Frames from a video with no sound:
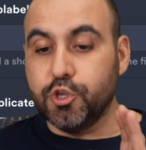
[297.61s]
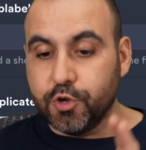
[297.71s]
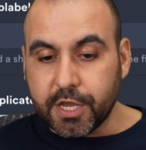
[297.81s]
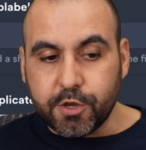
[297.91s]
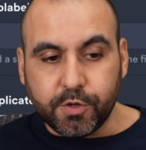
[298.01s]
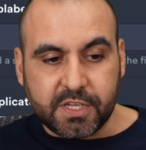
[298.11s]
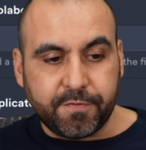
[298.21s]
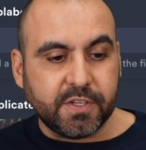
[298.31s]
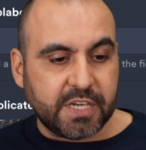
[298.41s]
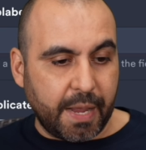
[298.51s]
You can use
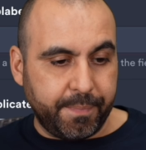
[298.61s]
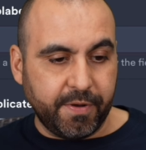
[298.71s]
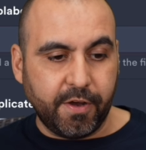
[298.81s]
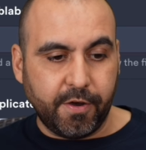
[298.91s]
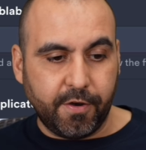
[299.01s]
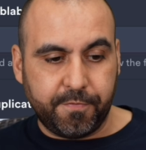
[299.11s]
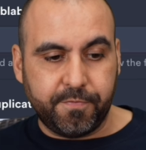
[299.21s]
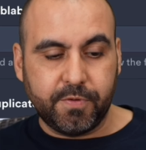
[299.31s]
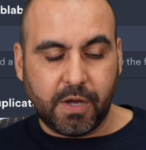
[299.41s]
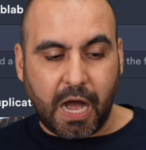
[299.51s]
different type of
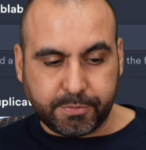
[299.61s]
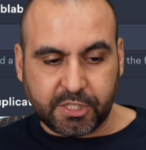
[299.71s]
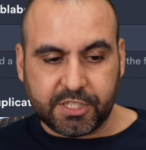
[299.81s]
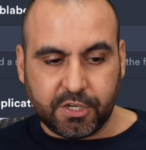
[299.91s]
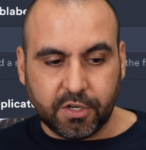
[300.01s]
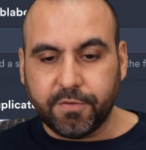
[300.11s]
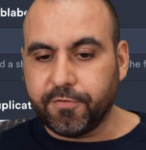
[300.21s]
options here.